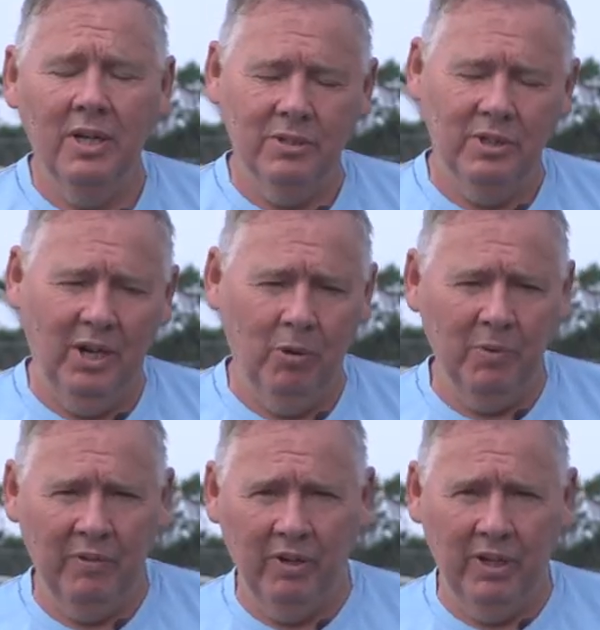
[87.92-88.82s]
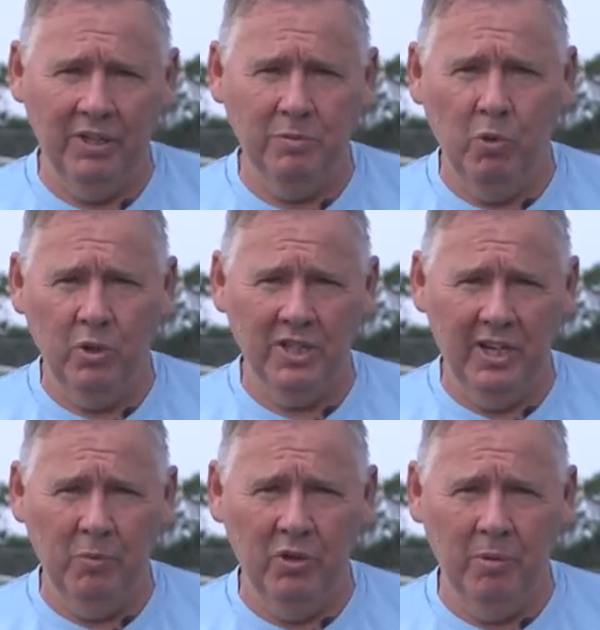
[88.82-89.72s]
to help have the kids more
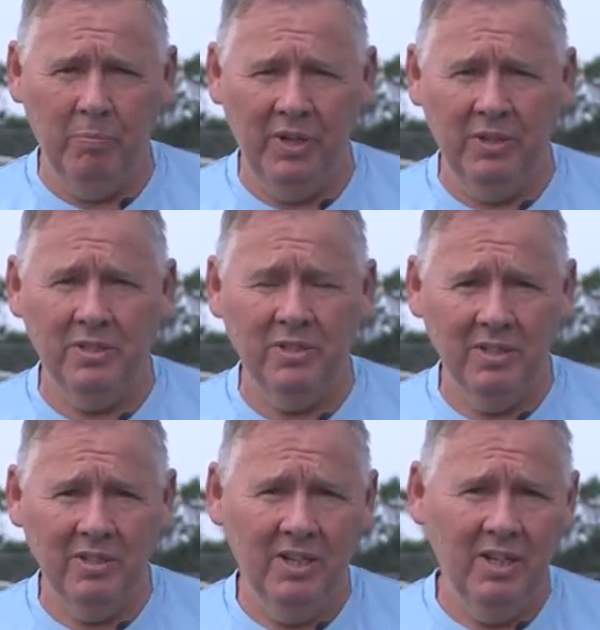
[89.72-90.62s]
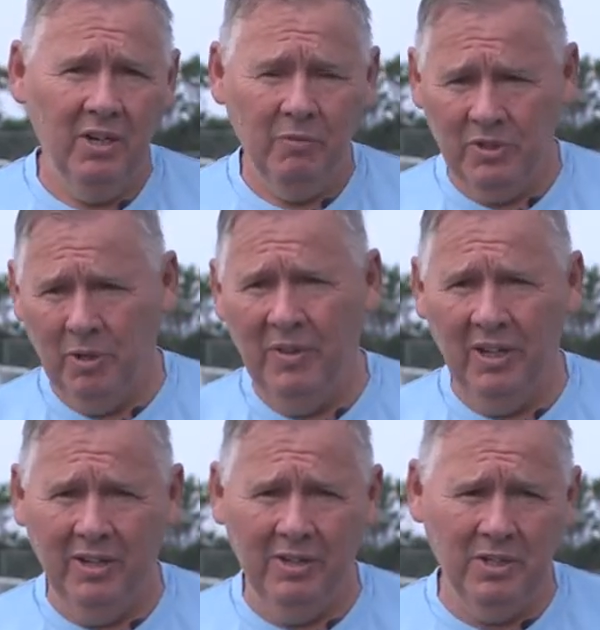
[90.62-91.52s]
time on the pitch. Some of the
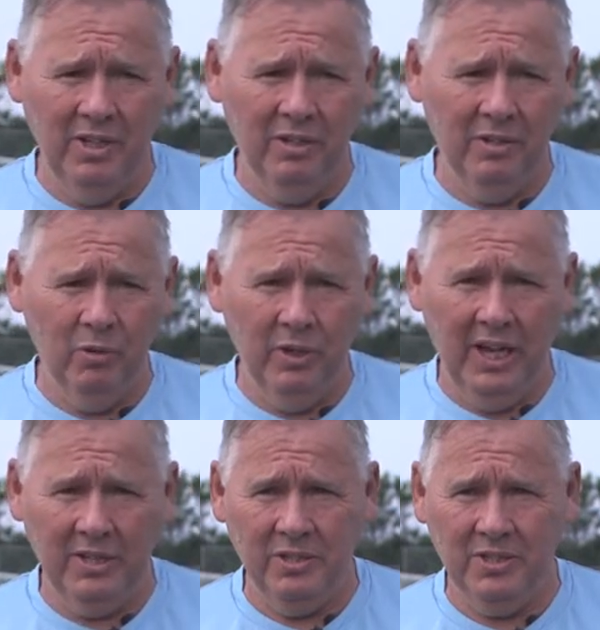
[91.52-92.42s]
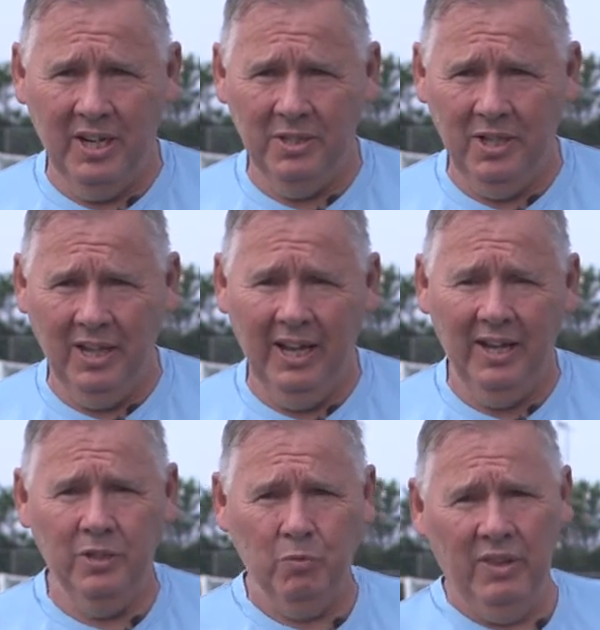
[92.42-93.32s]
kids here, the only exercise they get
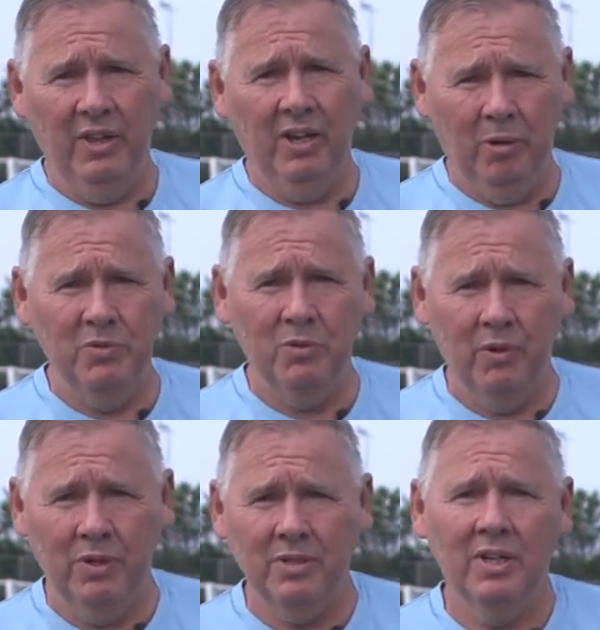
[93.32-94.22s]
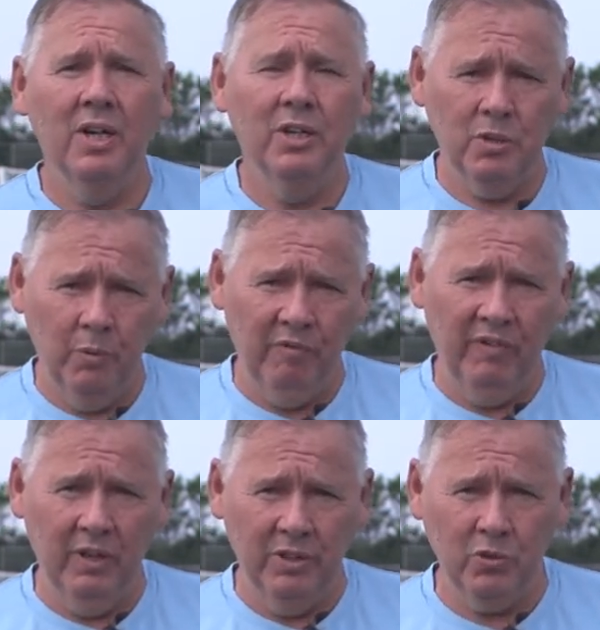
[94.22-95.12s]
is when they come to us. So we
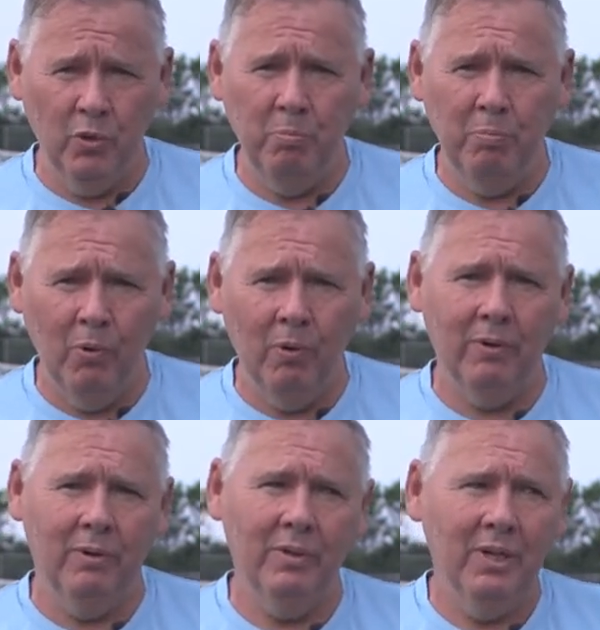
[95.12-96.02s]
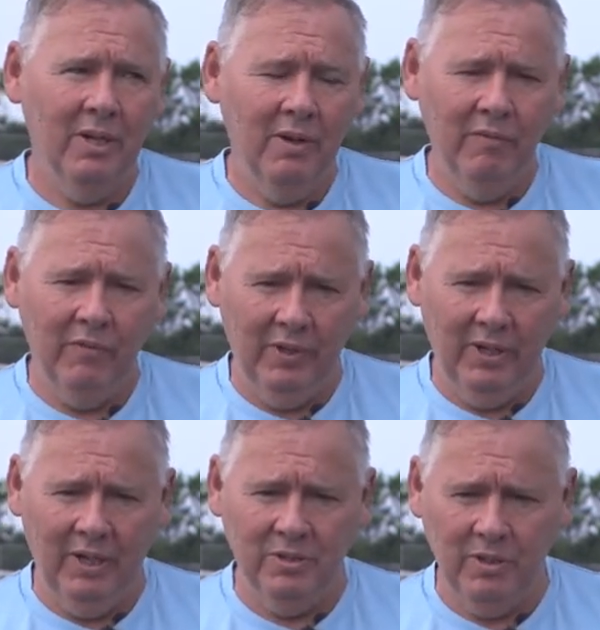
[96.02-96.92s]
feel it's so important for the
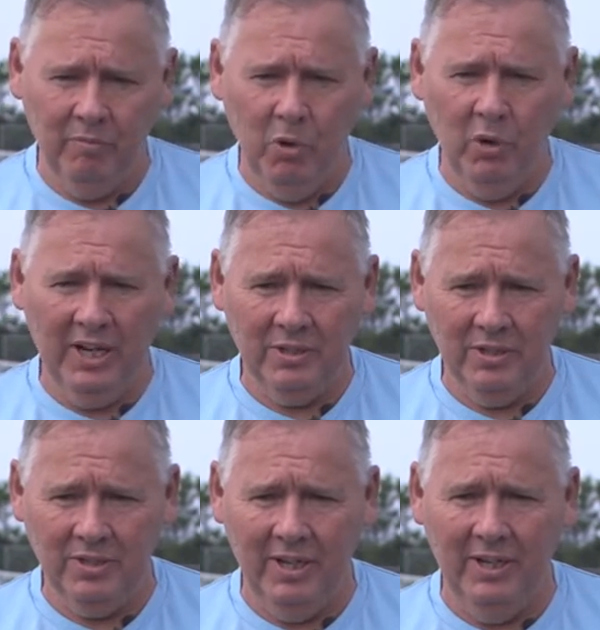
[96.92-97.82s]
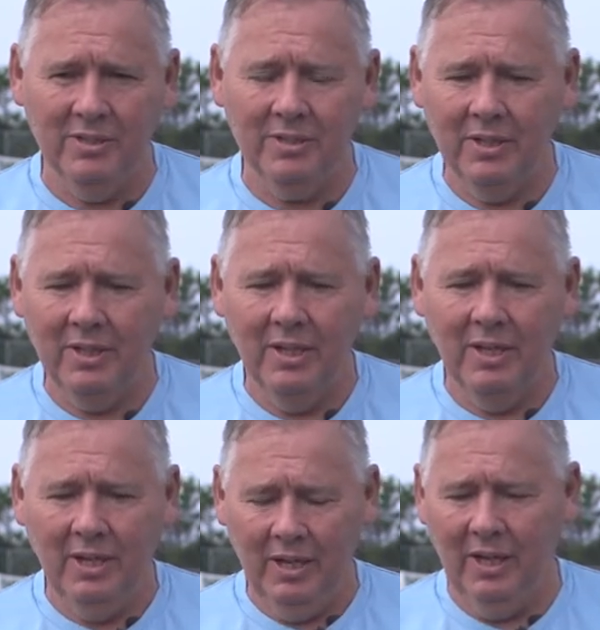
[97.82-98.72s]
kids to have more exercise
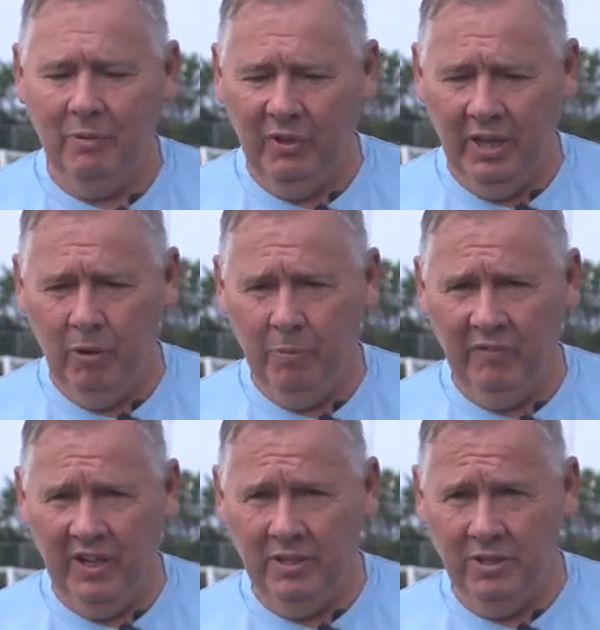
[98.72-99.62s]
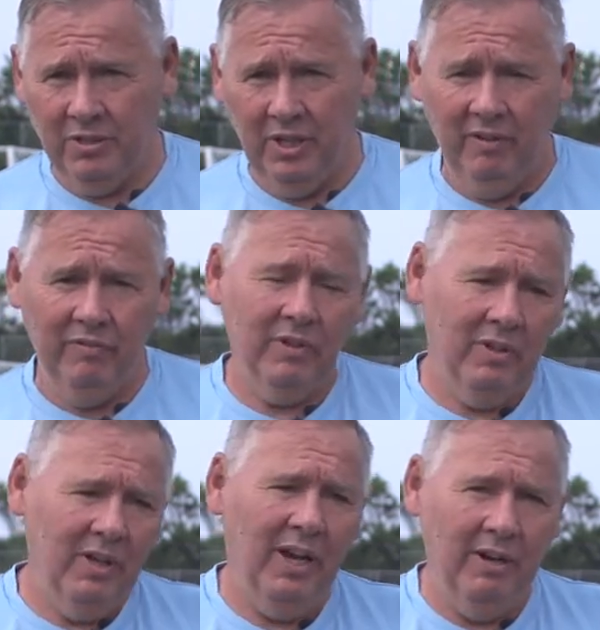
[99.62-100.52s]
and with the help of Energy Save,
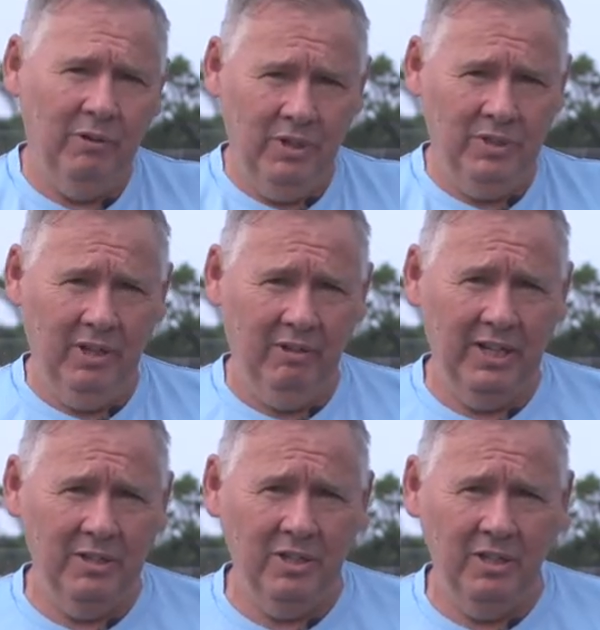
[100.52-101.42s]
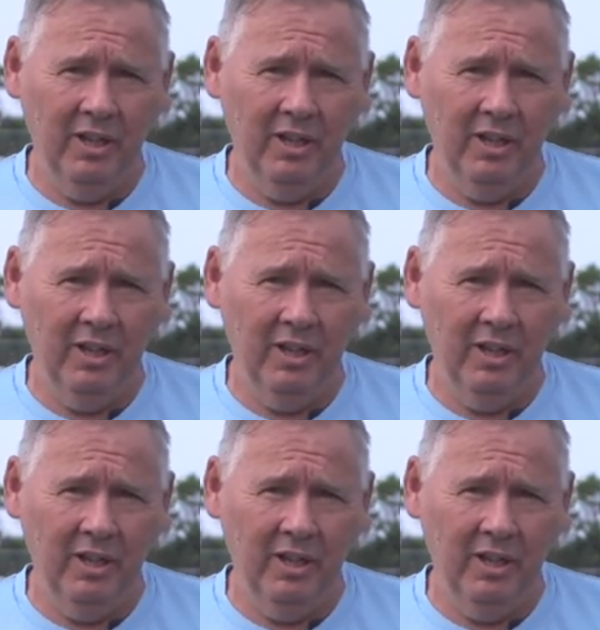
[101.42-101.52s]
increase their energy